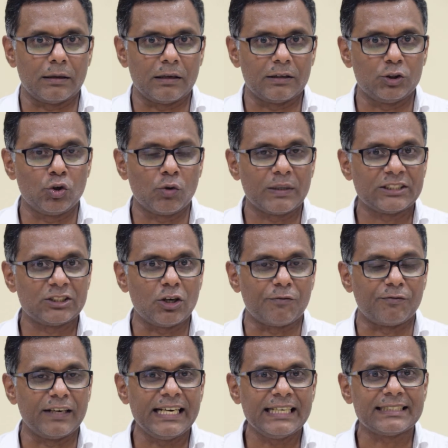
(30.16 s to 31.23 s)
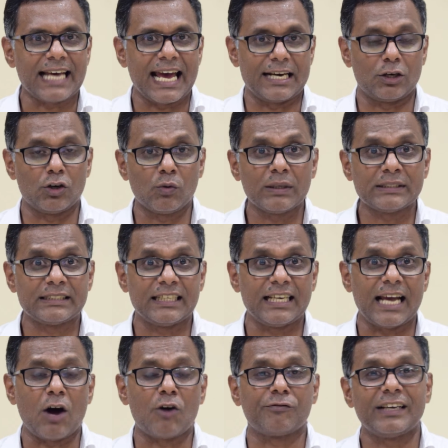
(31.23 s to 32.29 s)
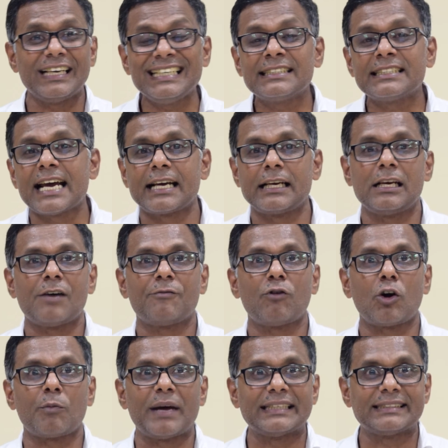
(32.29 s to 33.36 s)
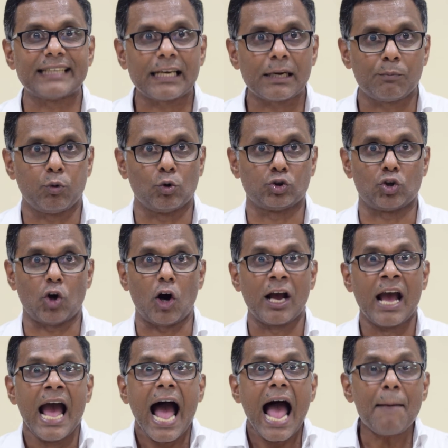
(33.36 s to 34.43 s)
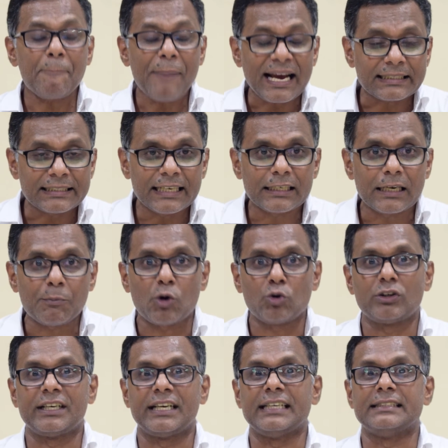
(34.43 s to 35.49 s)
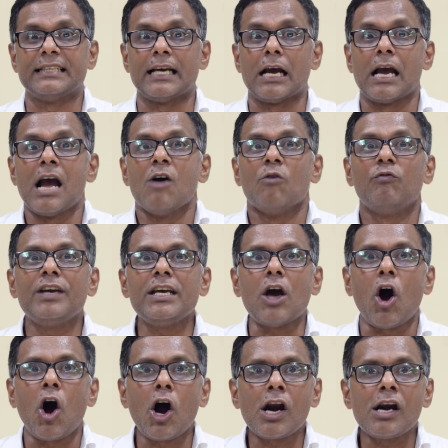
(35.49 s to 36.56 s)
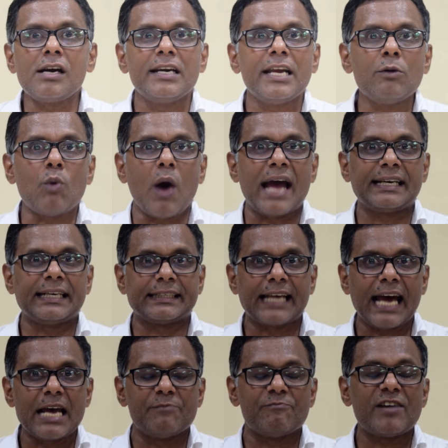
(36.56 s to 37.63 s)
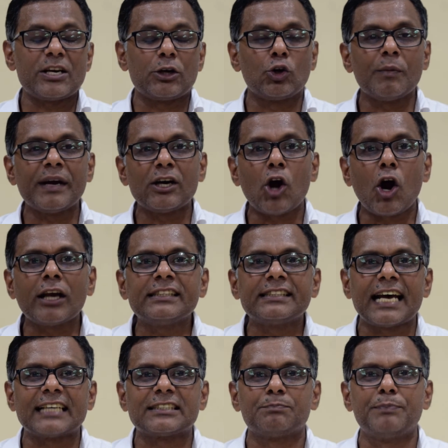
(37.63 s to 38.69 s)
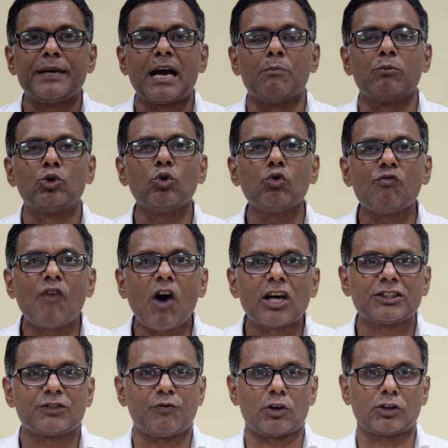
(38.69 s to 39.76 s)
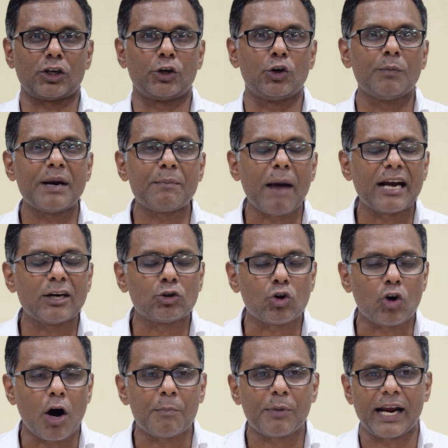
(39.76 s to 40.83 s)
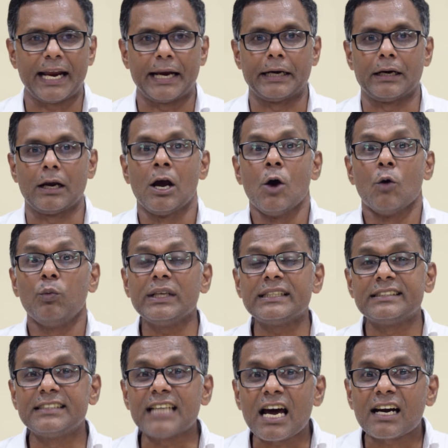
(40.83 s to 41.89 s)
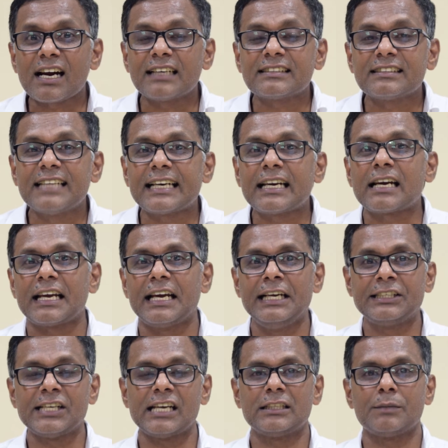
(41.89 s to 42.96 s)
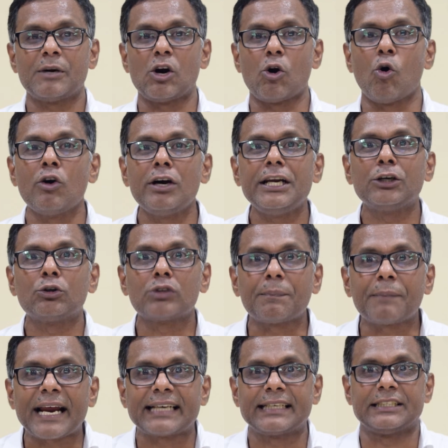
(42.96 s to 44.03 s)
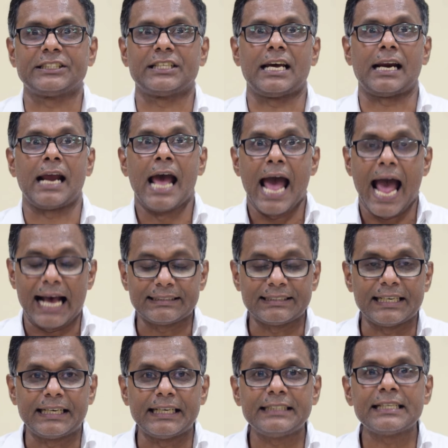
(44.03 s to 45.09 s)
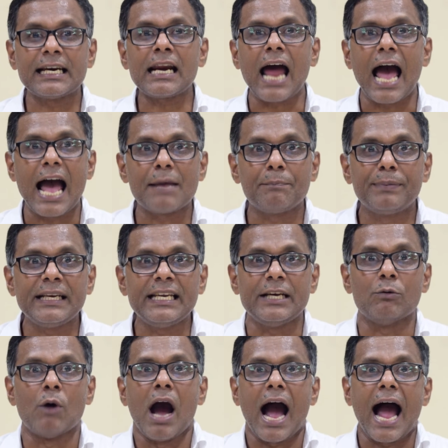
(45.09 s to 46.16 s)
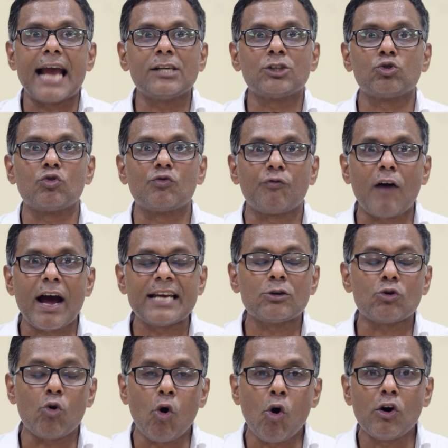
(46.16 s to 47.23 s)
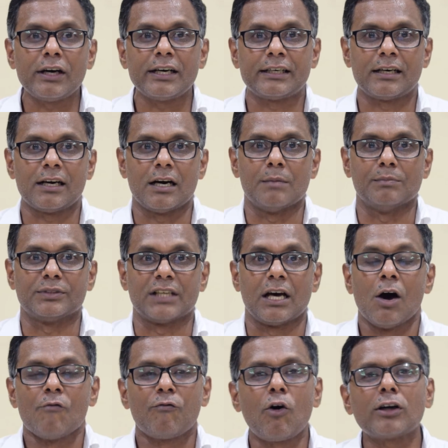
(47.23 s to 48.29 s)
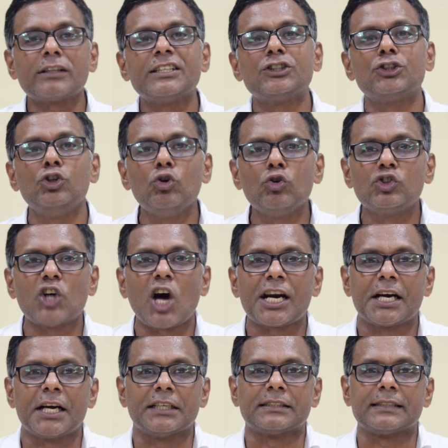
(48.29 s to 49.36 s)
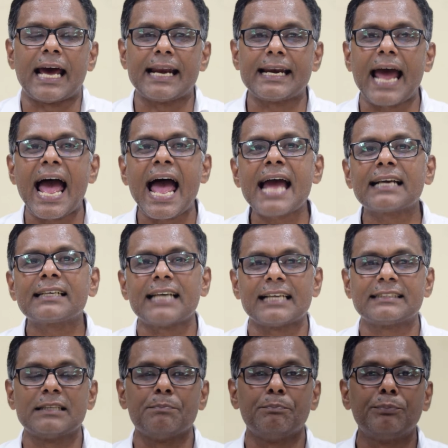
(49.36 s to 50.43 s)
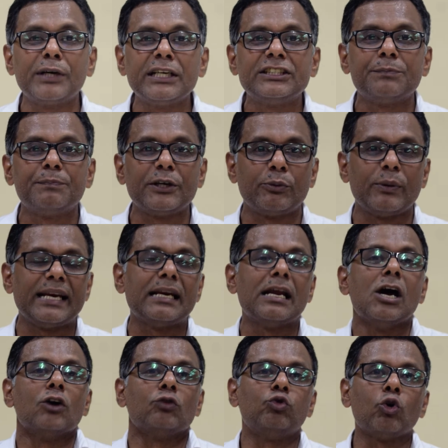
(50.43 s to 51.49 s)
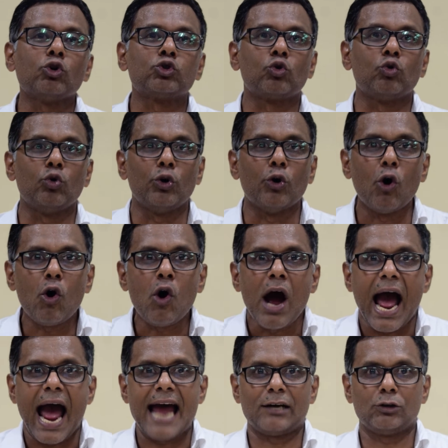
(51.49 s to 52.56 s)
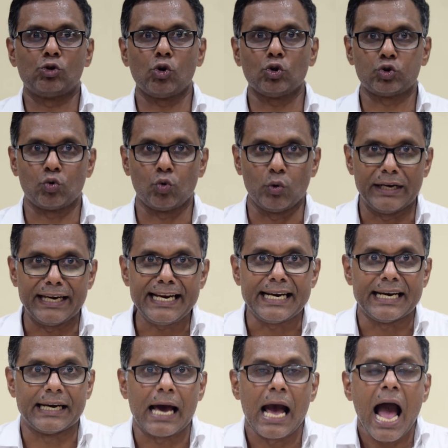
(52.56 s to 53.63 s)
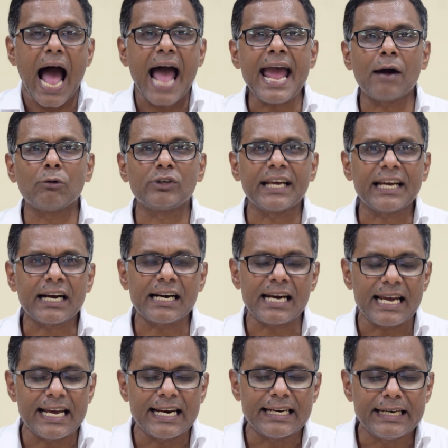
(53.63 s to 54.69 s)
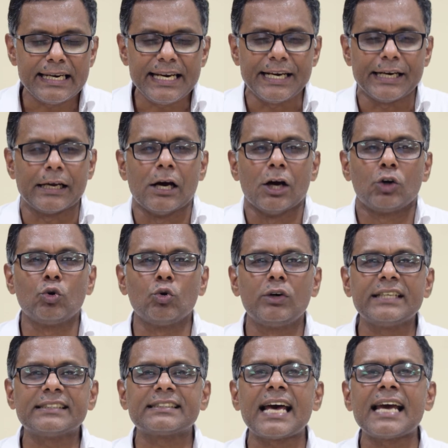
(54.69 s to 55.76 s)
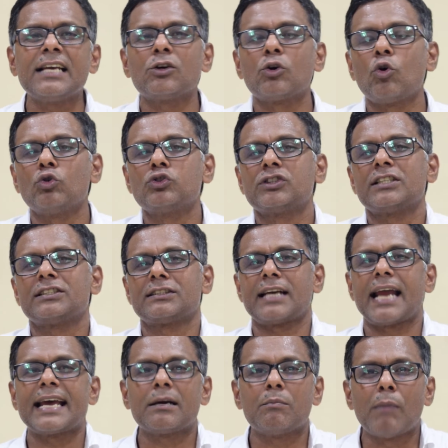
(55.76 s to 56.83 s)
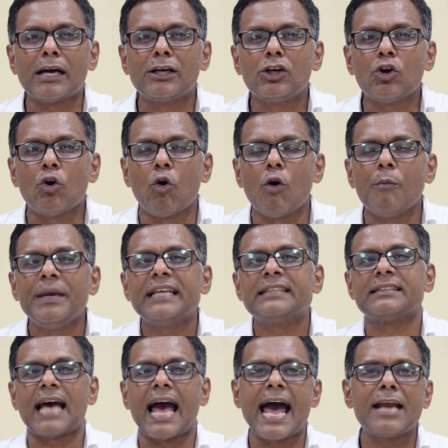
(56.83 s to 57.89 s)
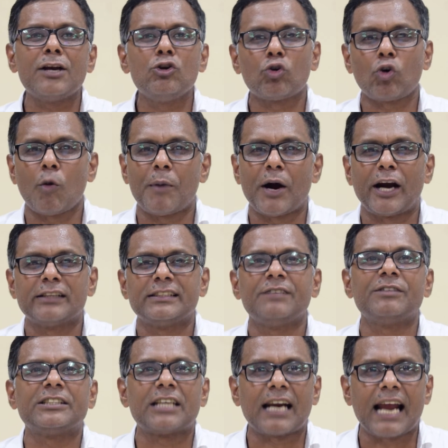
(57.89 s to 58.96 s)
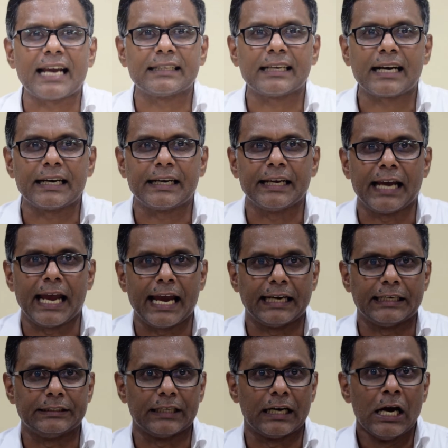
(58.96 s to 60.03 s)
University of Leeds and University of East Anglia for my second postdoc. I'm passionate about teaching. We all live at a time when human knowledge has become too vast for the human mind to comprehend, with jargons that are intelligible only to the practitioner. As a teacher, I believe I should find old terms for these new jargons and act as a bridge between those who know and those who need. I have taken a lead to design courses like multi-omics and neurobiology, which are at the cutting edge.